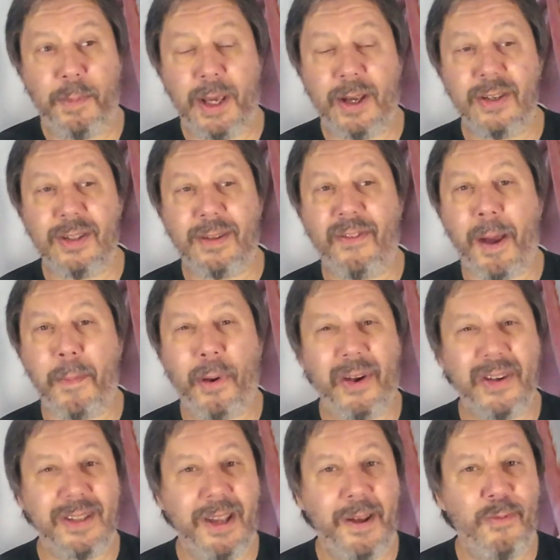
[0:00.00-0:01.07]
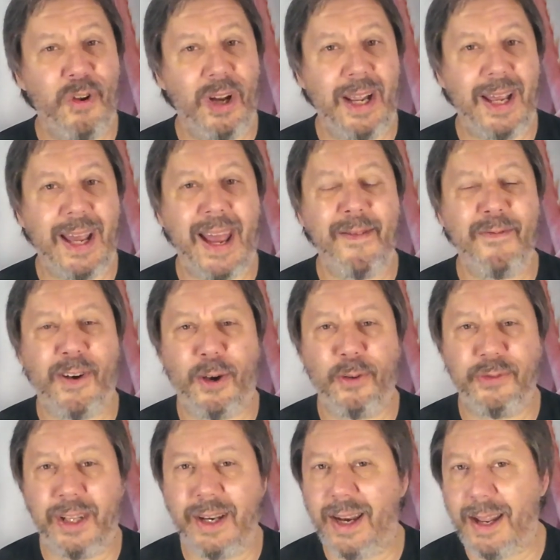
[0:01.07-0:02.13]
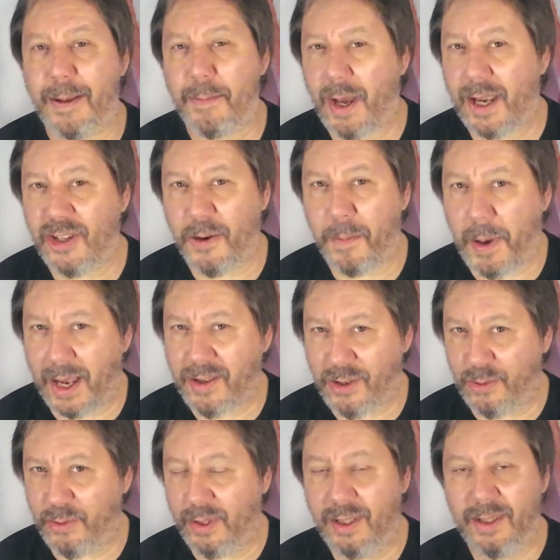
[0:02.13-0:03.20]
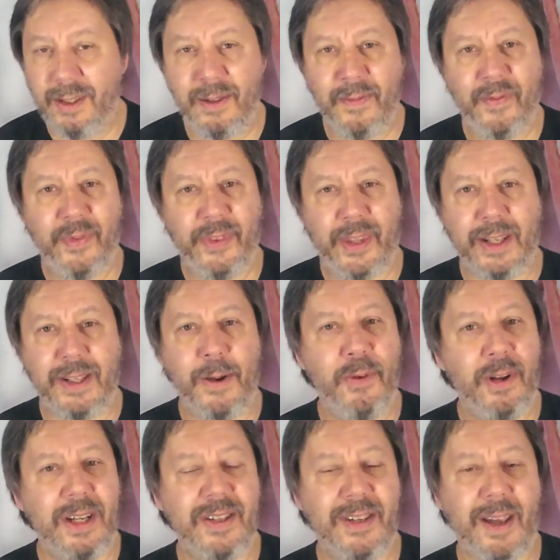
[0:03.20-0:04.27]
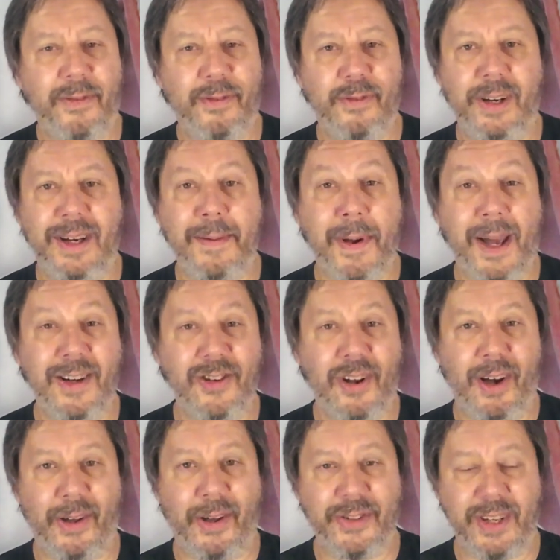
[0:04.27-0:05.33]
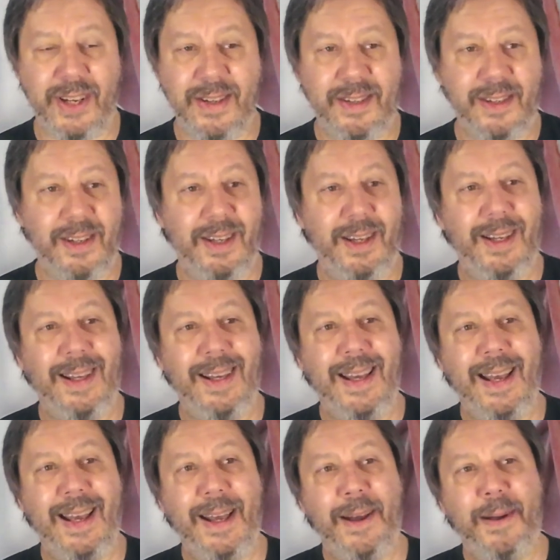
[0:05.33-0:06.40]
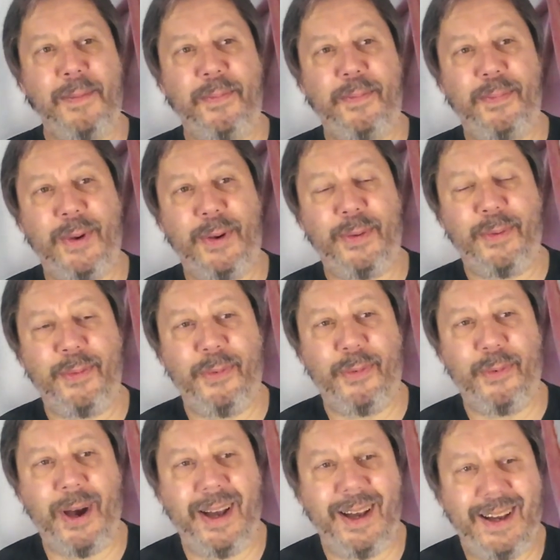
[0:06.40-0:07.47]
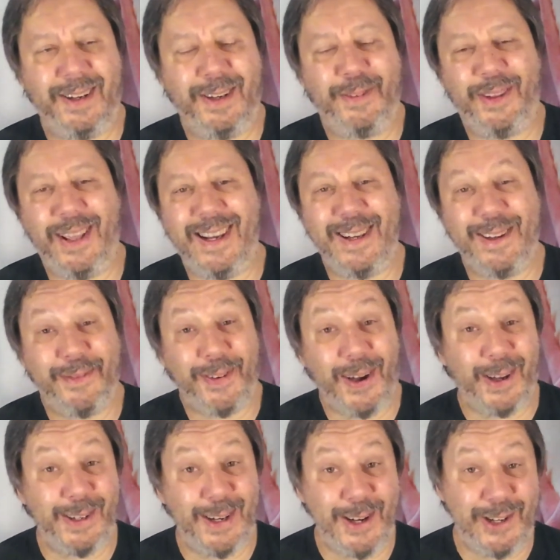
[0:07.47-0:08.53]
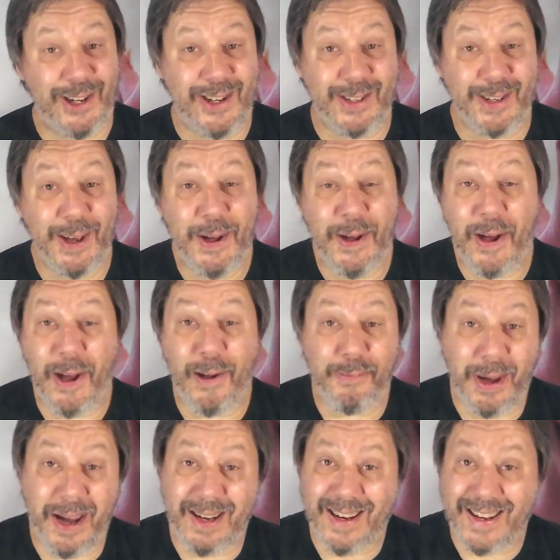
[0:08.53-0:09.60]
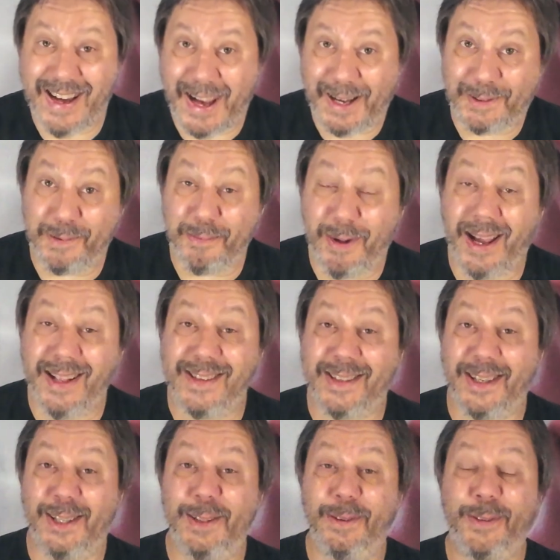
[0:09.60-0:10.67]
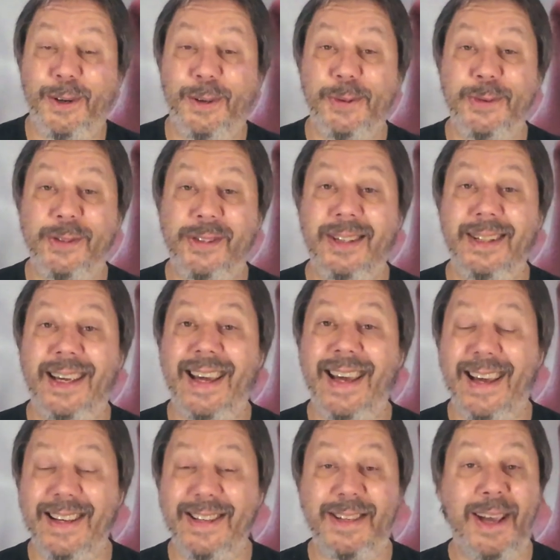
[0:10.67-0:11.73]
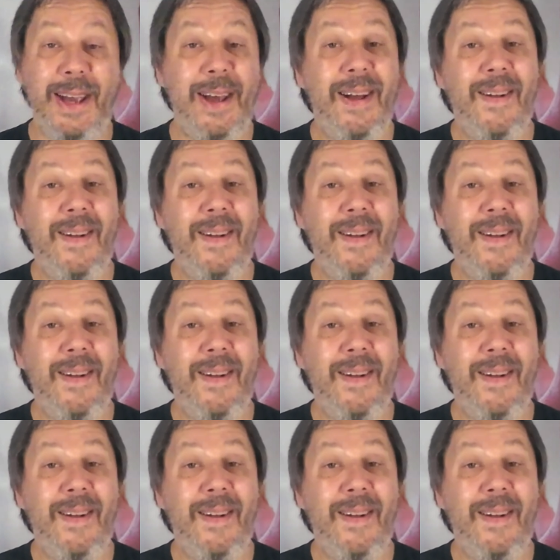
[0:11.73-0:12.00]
because the vampires didn't really get involved in any major battle. They didn't really suffer any major losses. But one of the advantages of being a necromancer, of course, is